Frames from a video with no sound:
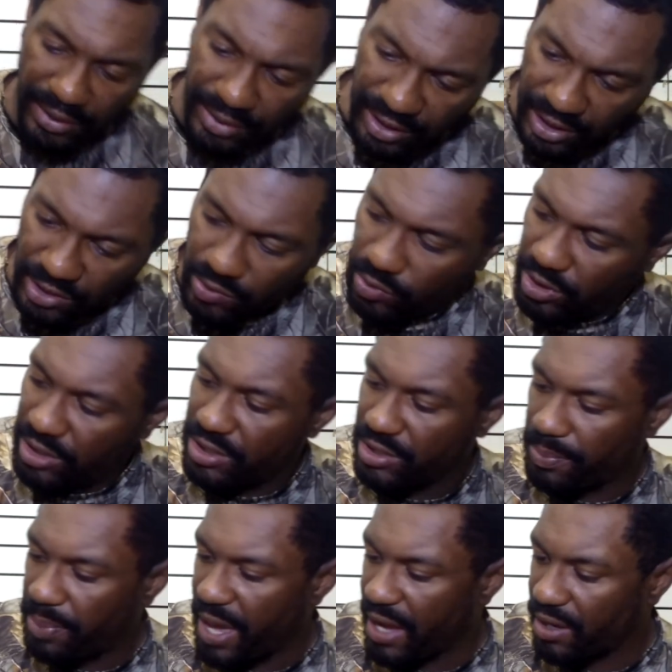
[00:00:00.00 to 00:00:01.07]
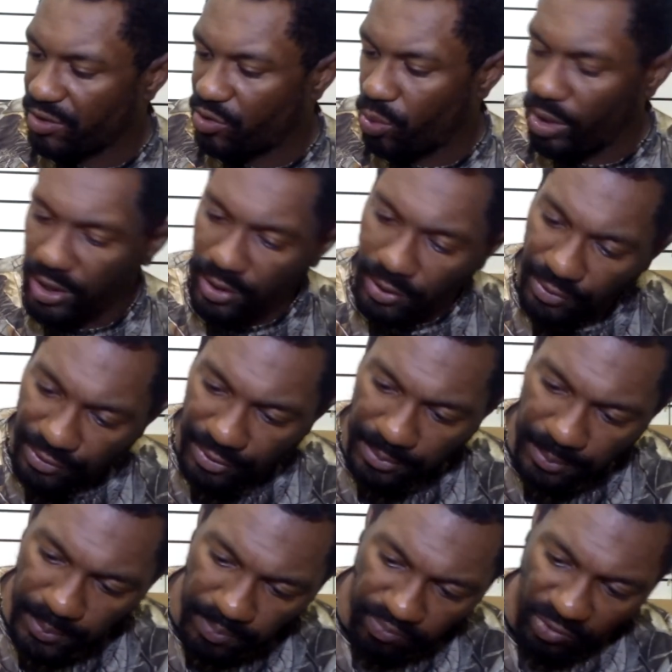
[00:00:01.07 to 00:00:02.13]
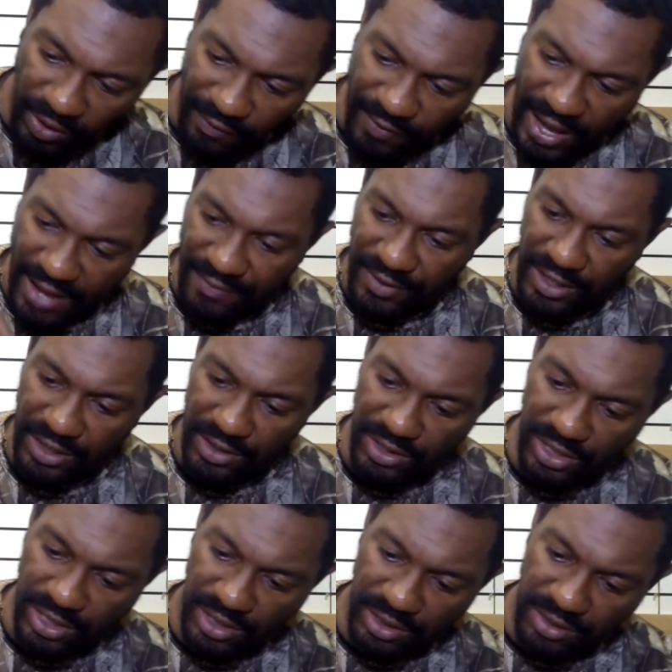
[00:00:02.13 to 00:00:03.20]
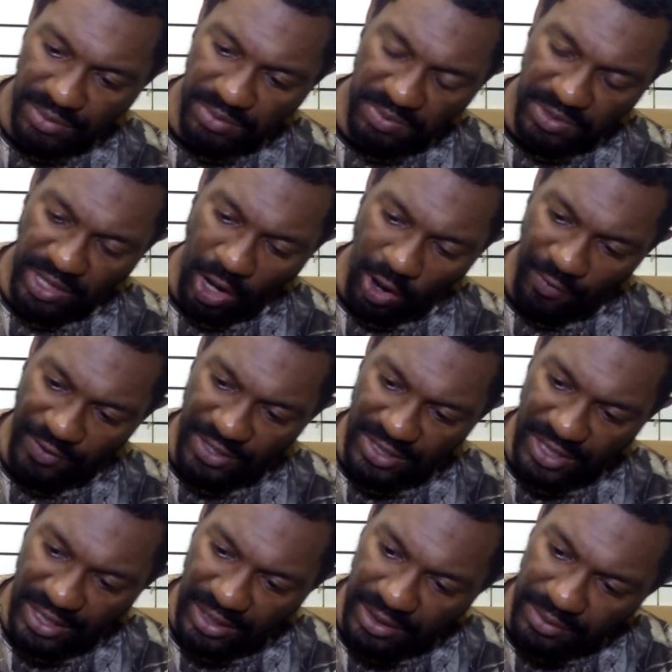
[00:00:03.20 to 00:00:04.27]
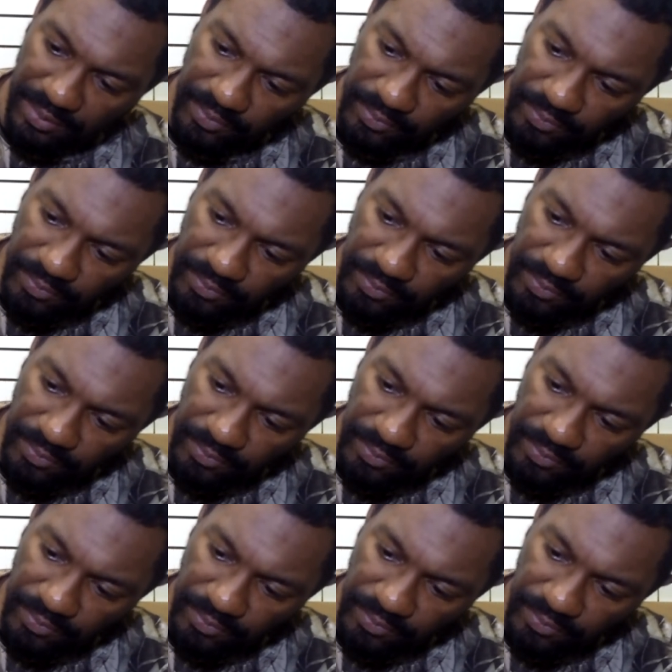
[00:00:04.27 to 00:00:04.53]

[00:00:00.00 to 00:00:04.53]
This one is a pack of 12, 5-inch, coffee scented.